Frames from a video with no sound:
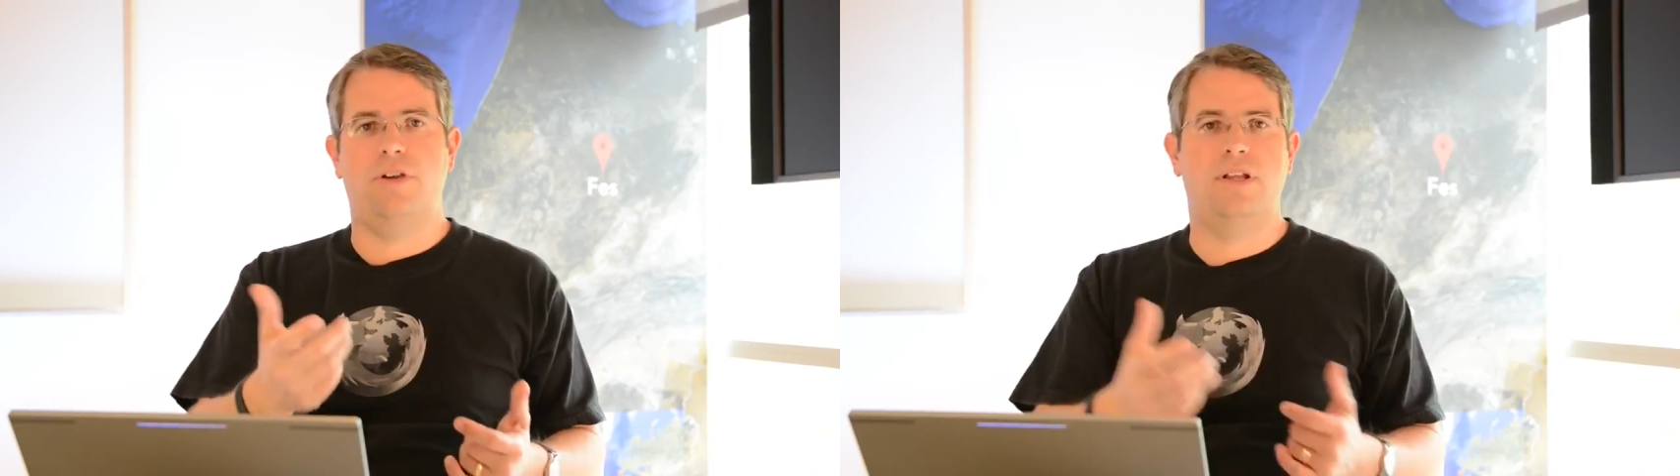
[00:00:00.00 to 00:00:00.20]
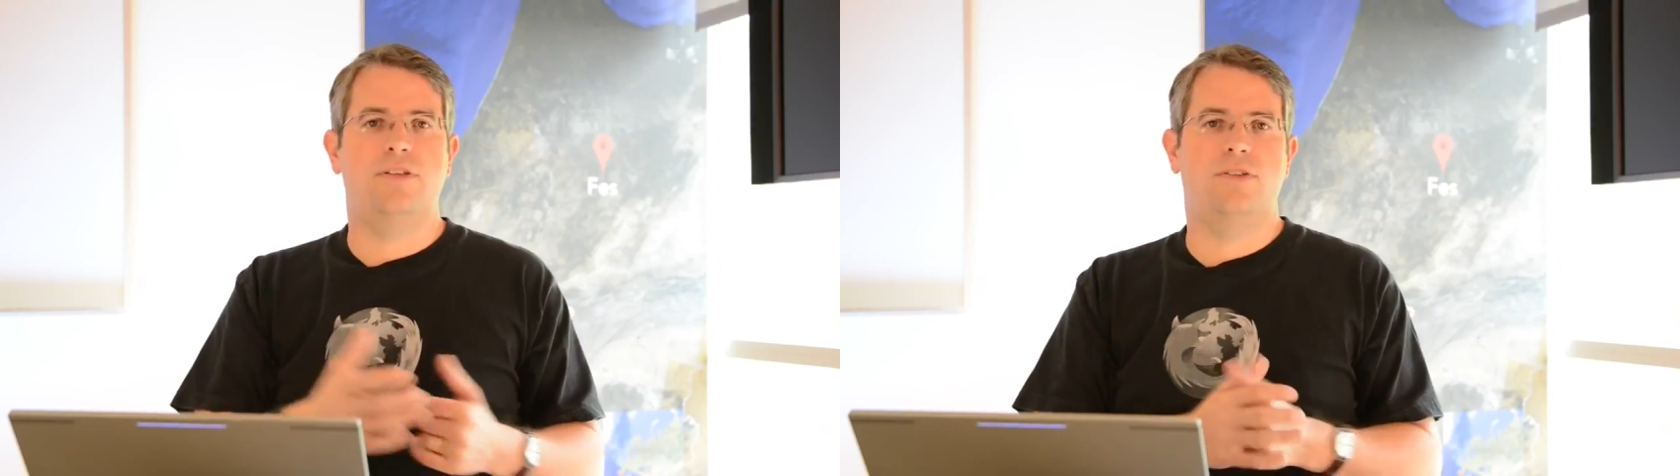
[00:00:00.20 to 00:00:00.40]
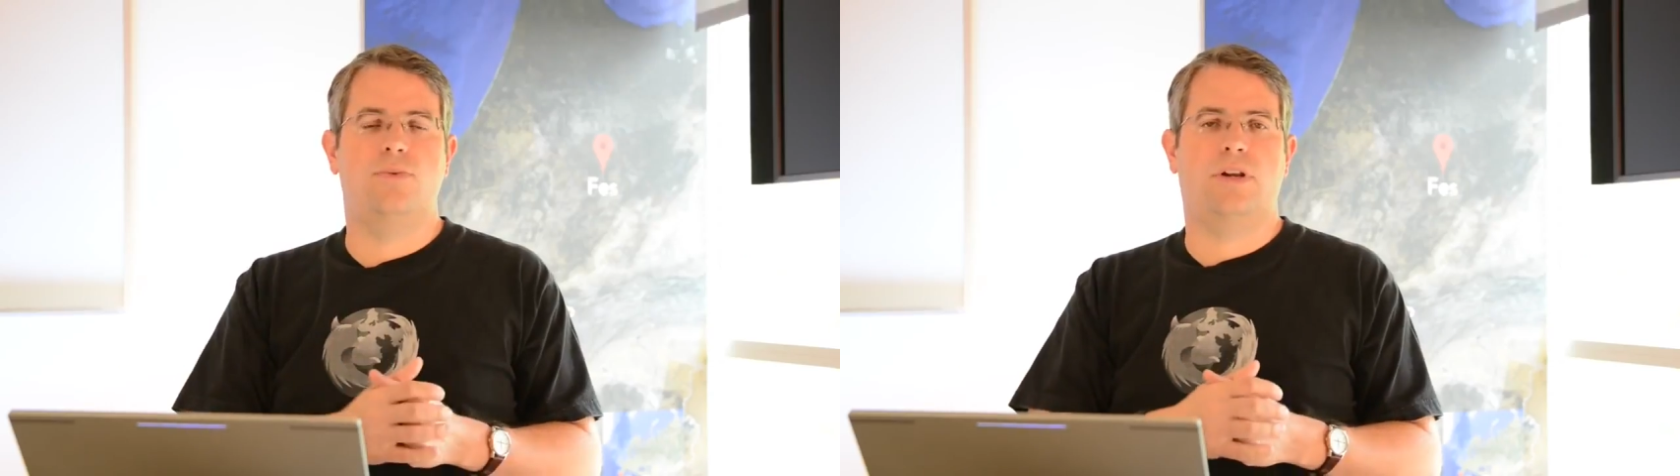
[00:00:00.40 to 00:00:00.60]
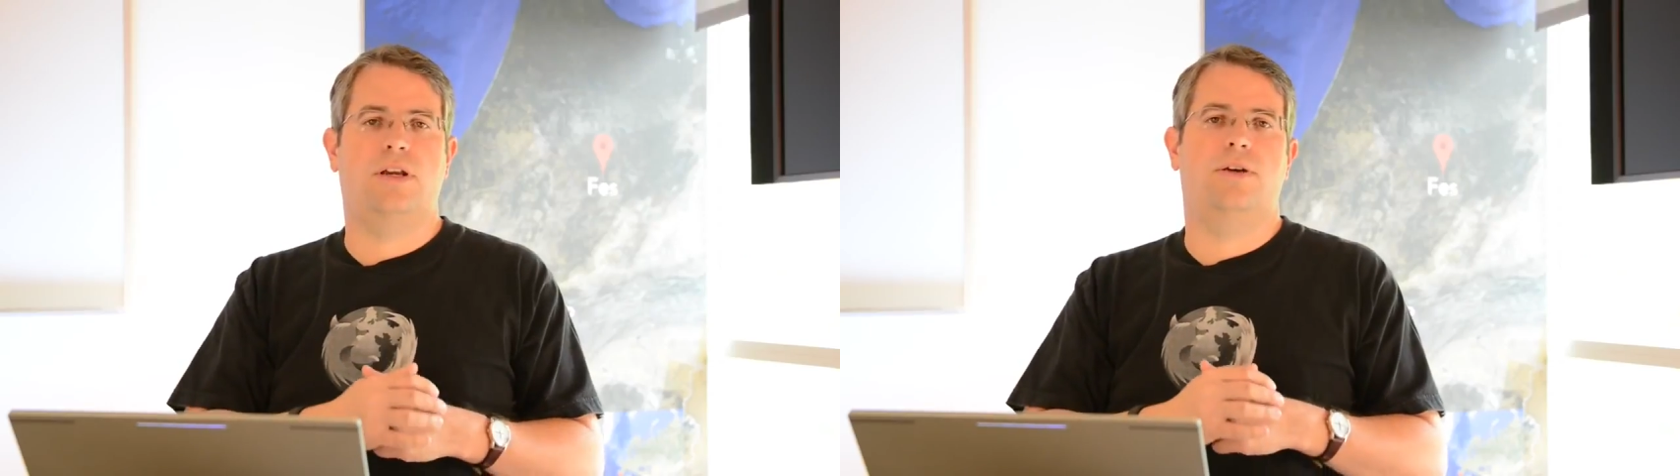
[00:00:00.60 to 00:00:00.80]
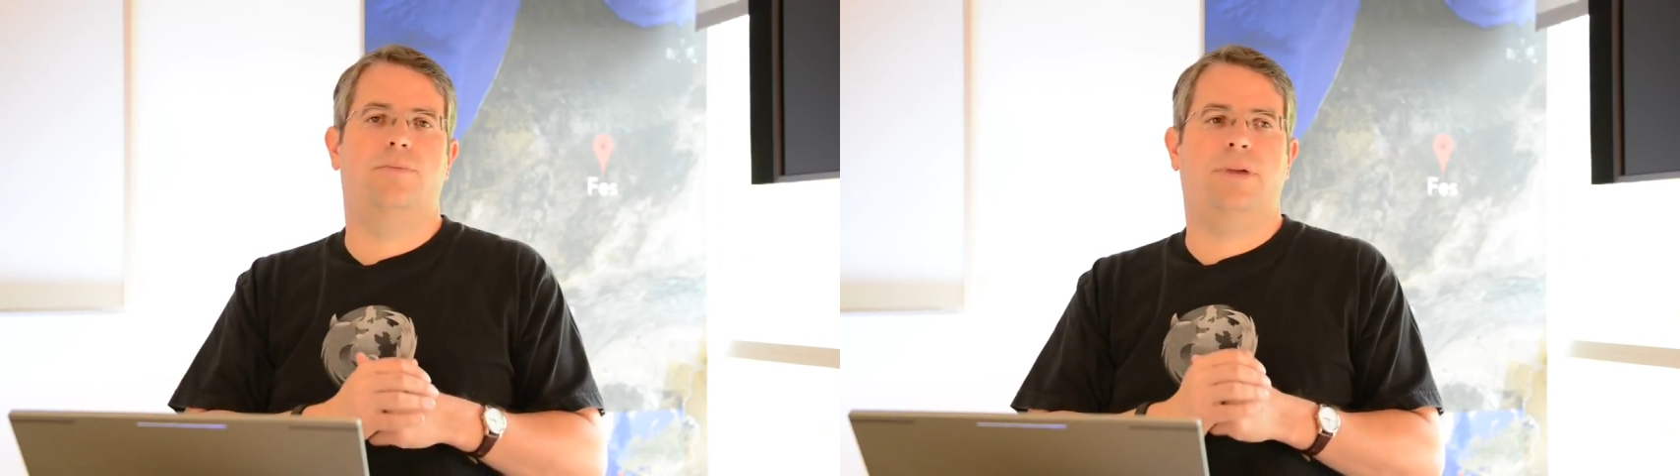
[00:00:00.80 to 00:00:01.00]
it is you want
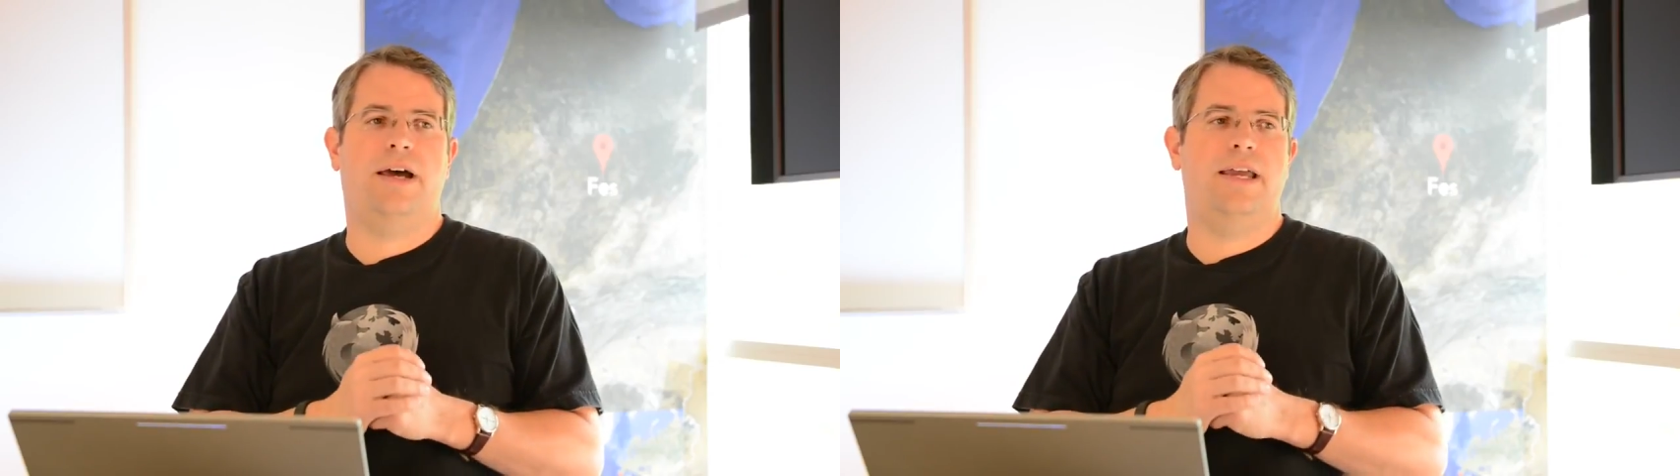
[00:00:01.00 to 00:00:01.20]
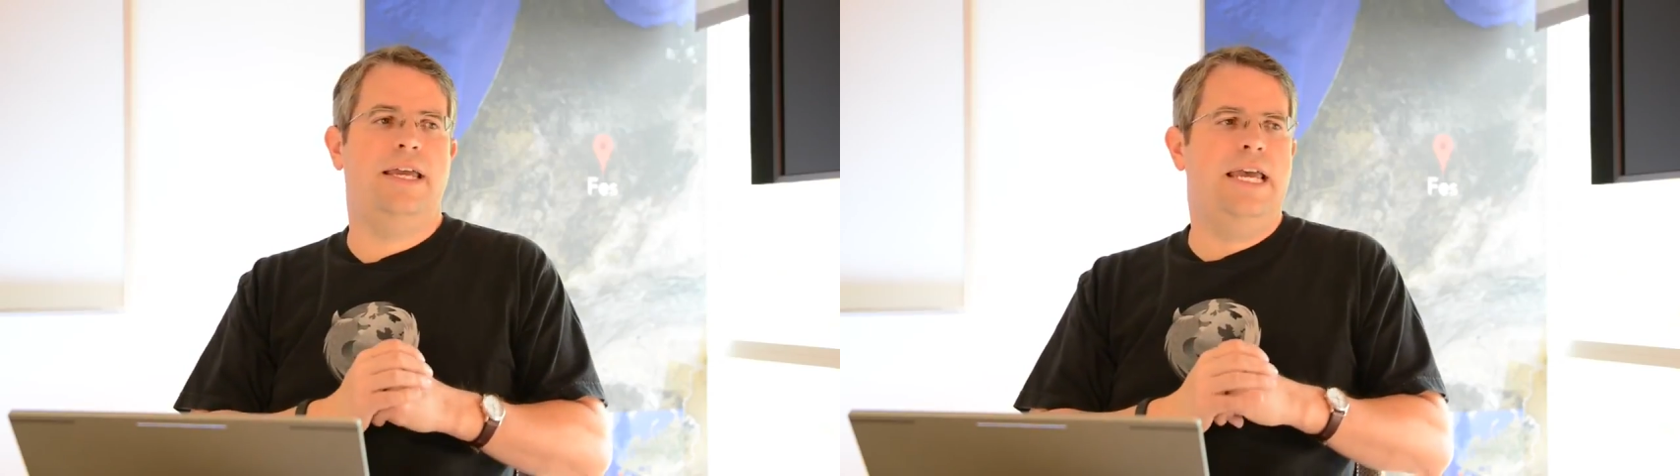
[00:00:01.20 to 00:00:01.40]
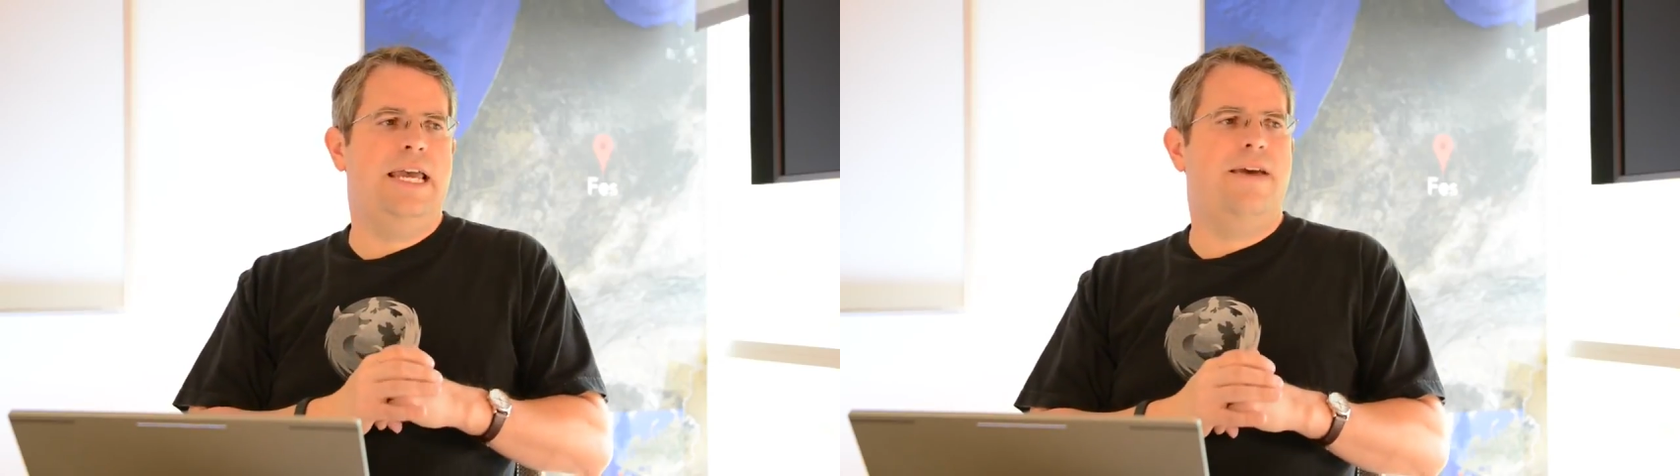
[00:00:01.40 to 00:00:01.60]
to buy.